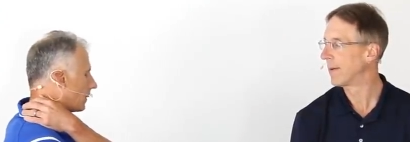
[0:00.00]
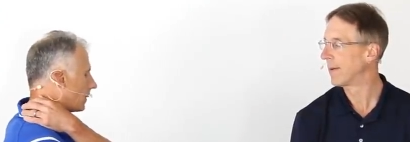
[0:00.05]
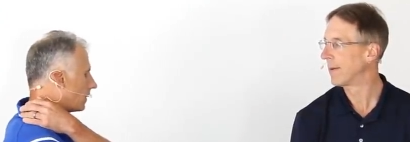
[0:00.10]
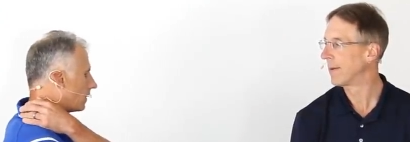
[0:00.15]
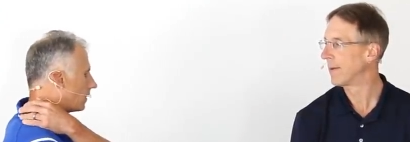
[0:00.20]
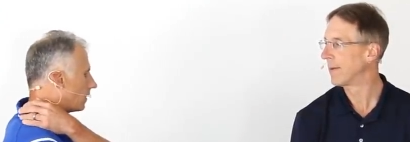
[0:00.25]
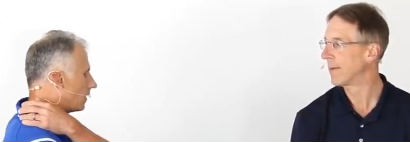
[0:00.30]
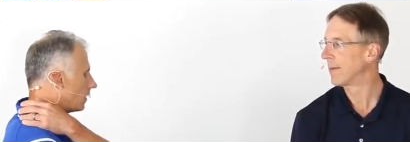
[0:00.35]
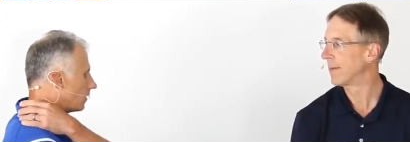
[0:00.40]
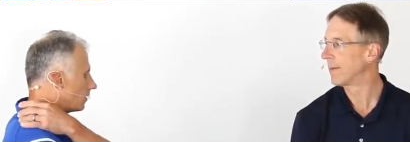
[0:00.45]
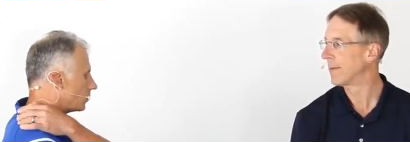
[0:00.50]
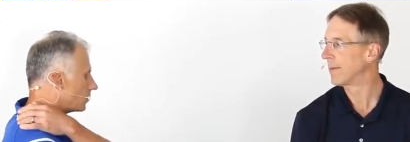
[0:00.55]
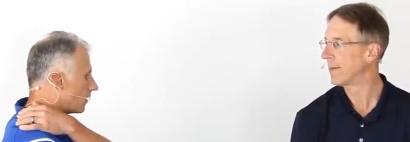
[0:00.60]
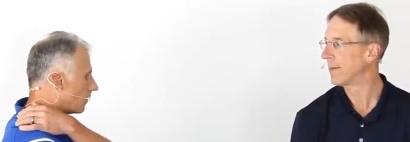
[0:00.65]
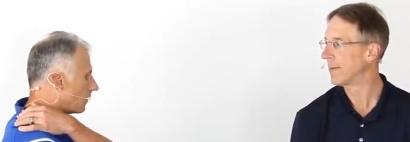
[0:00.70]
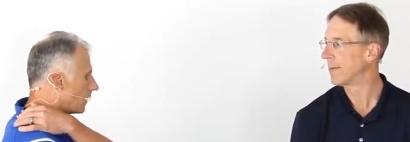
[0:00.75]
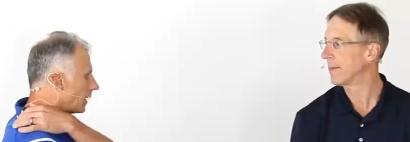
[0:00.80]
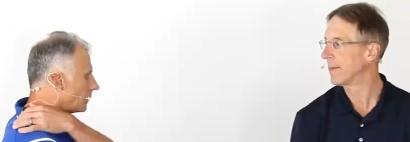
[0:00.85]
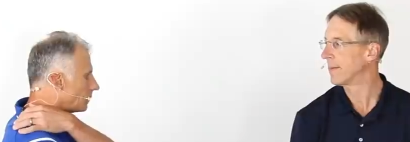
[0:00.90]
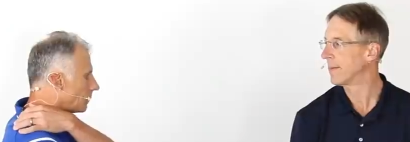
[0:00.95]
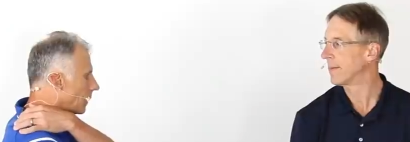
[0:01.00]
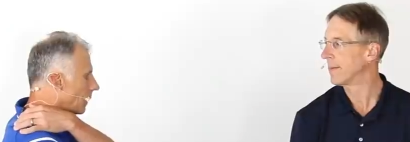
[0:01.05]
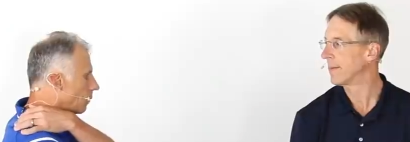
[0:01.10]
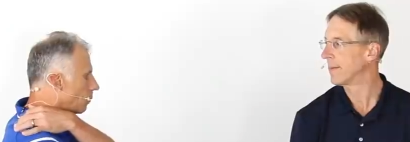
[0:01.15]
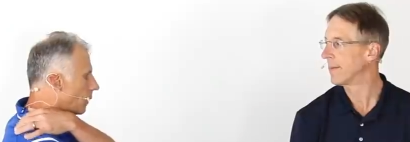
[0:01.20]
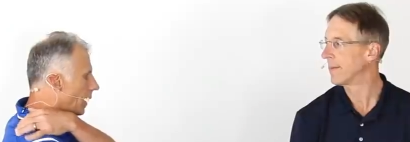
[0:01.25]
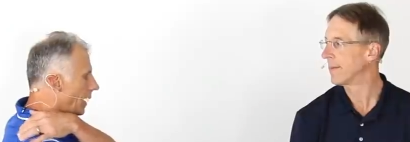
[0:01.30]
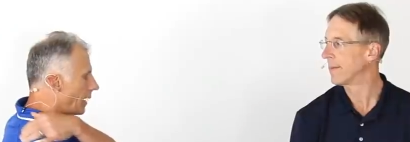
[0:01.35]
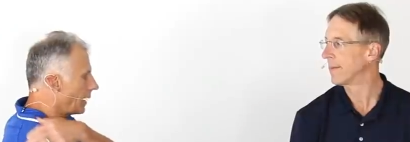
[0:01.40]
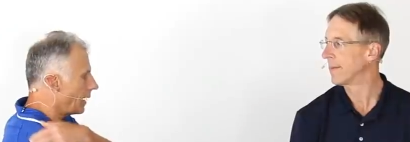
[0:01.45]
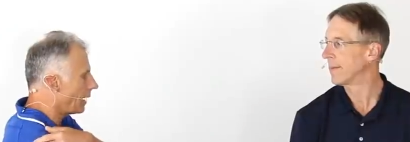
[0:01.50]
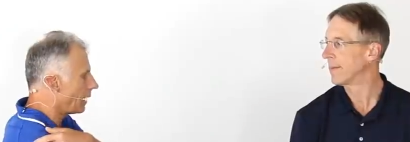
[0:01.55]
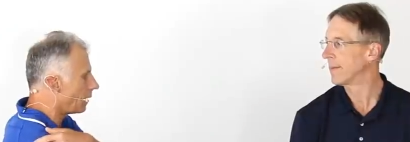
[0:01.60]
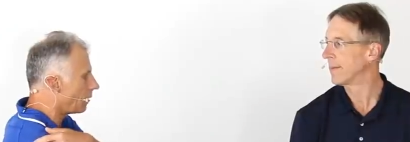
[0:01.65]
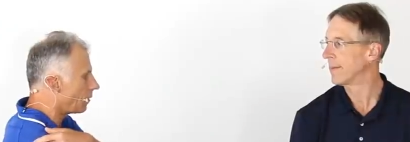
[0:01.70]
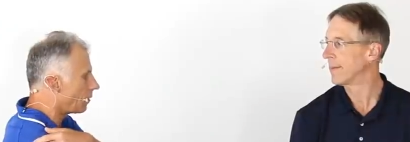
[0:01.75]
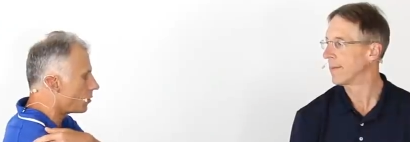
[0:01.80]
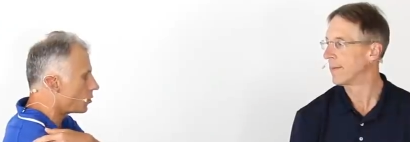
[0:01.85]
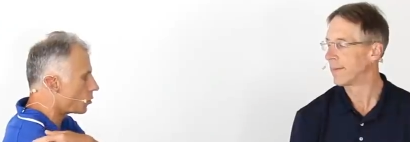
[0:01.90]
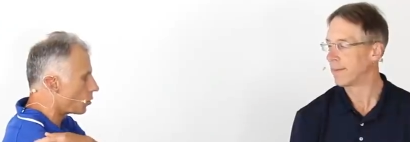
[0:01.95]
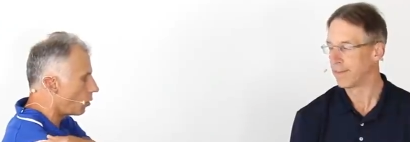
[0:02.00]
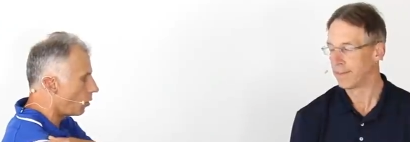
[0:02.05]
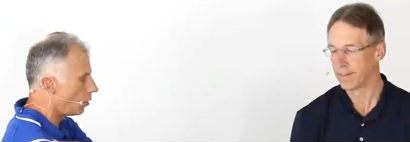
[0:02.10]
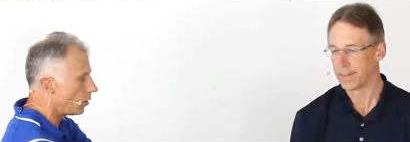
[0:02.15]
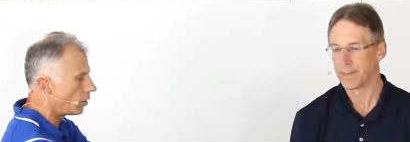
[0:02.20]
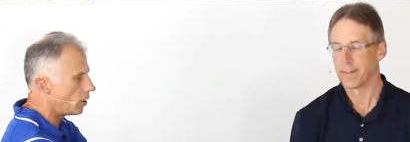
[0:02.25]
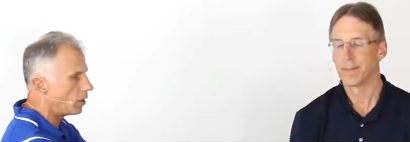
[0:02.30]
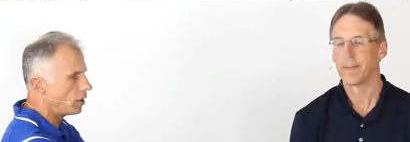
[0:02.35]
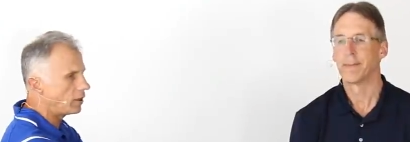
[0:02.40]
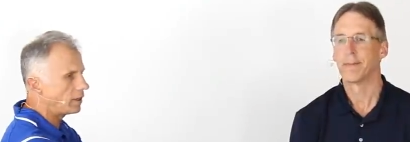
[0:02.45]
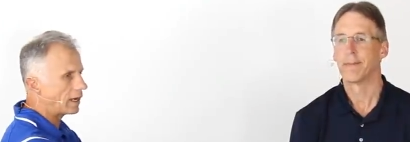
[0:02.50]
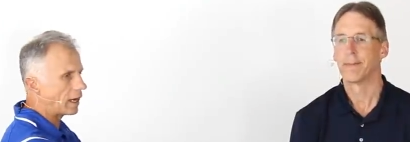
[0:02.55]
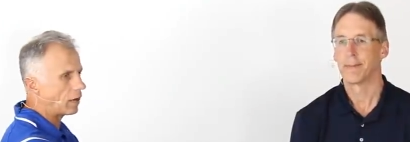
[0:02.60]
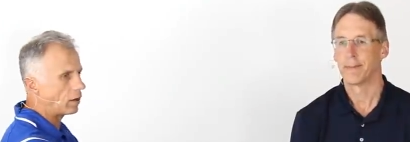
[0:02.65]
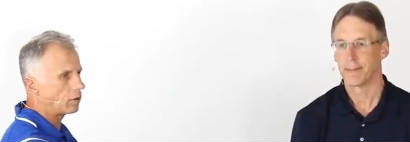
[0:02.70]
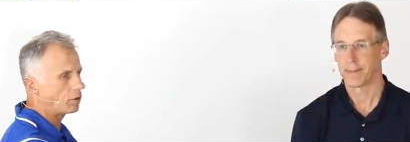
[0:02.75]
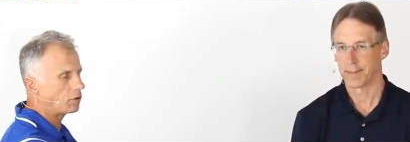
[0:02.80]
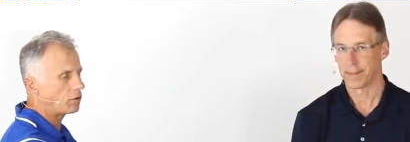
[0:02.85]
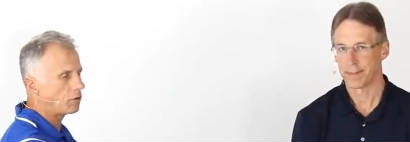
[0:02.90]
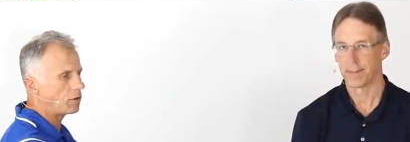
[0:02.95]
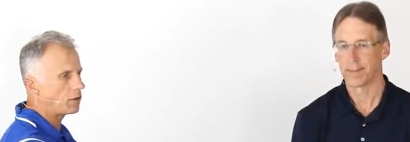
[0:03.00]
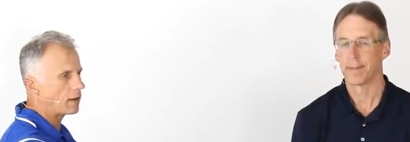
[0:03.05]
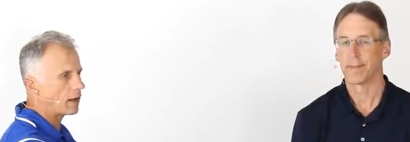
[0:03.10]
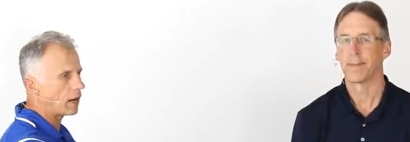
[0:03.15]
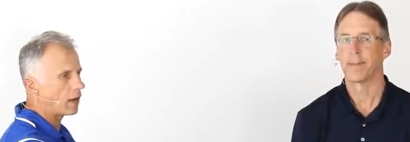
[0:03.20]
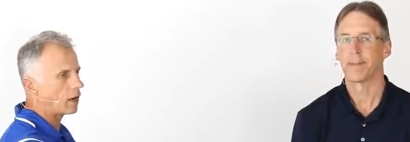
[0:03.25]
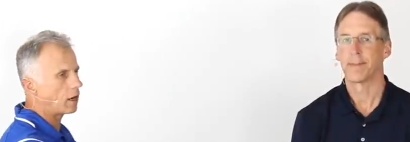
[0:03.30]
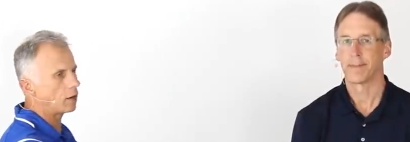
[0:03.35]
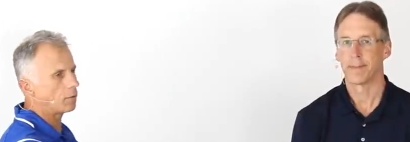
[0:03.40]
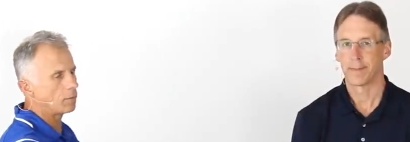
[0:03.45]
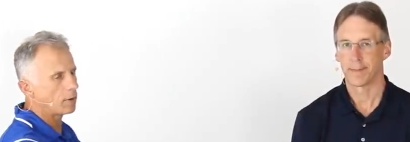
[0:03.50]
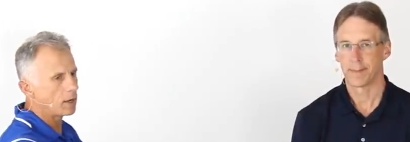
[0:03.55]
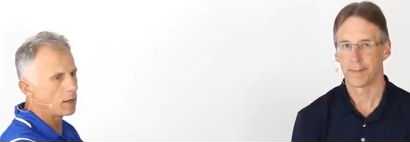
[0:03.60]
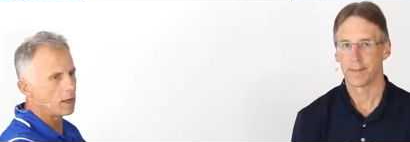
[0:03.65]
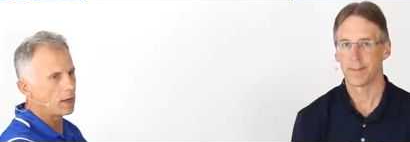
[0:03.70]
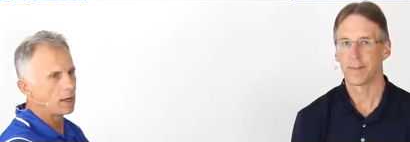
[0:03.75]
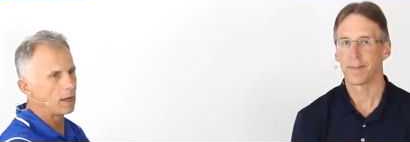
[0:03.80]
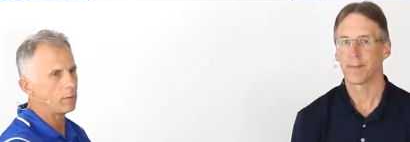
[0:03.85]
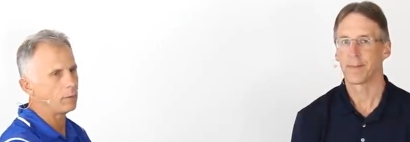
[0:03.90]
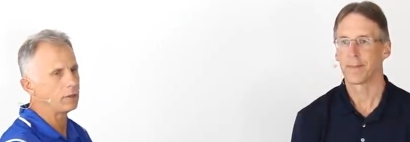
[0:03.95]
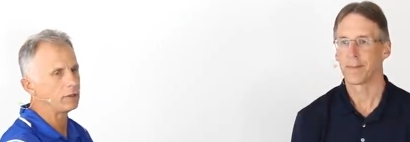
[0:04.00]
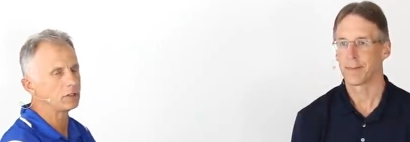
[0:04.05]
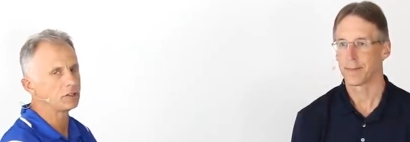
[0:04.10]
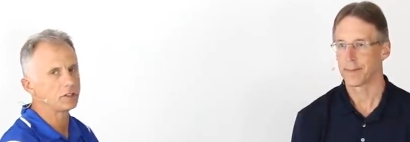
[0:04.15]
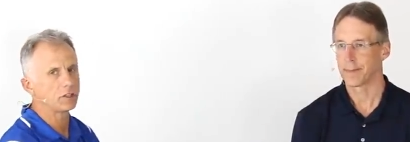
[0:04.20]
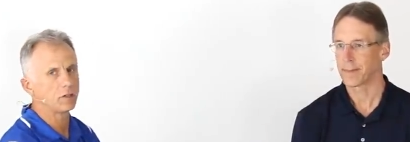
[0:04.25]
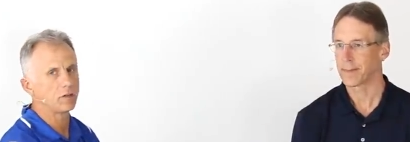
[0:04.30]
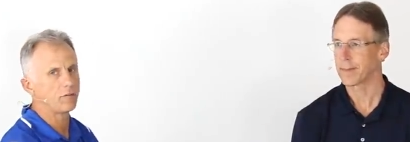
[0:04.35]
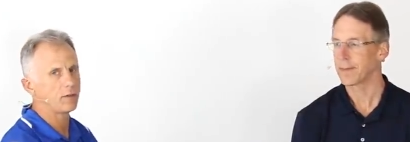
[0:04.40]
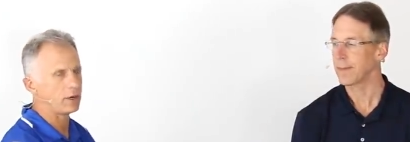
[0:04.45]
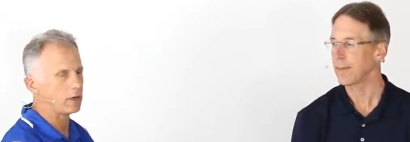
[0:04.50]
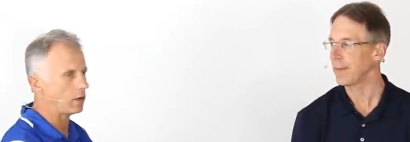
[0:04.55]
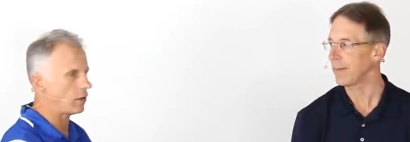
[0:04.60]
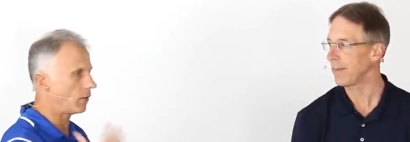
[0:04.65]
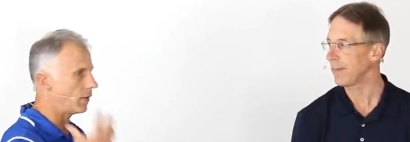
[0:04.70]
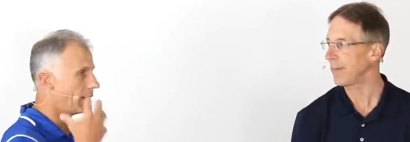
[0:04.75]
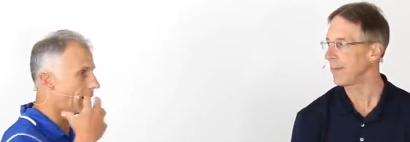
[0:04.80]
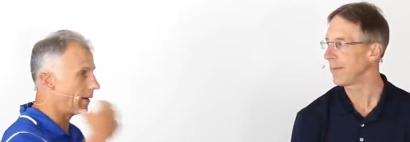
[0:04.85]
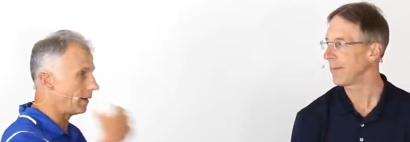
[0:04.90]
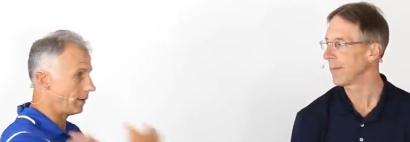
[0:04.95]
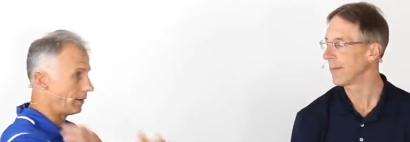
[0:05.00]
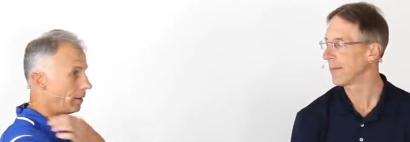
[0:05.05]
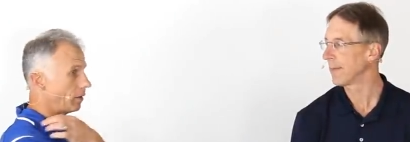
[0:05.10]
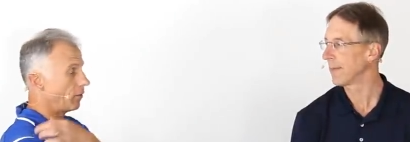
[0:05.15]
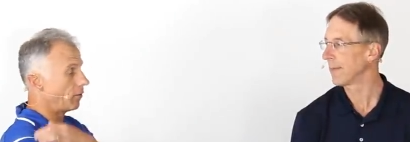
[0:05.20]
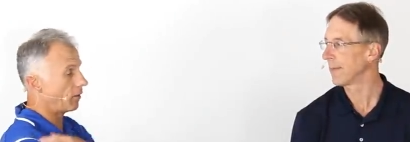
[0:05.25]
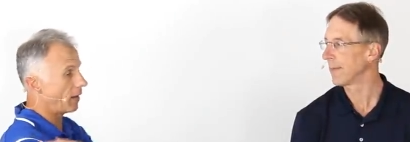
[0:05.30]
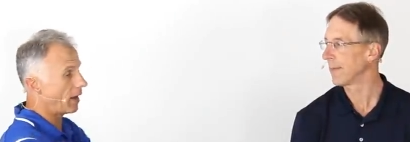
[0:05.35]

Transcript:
Speaker 1: but you know sometimes it may radiate into the shoulder or down into the arm. And we just did a video on you know if